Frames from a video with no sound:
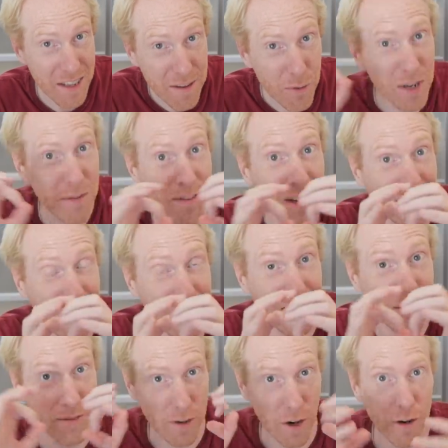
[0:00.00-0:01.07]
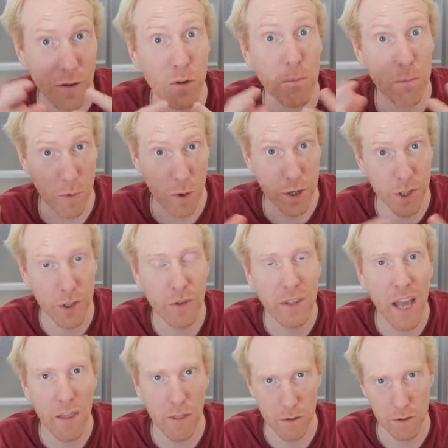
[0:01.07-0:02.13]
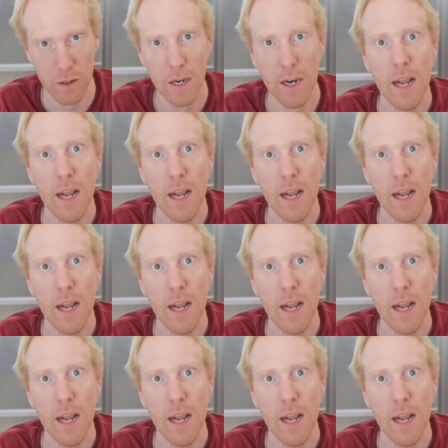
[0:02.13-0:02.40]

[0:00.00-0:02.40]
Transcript: even if they've started to merge together.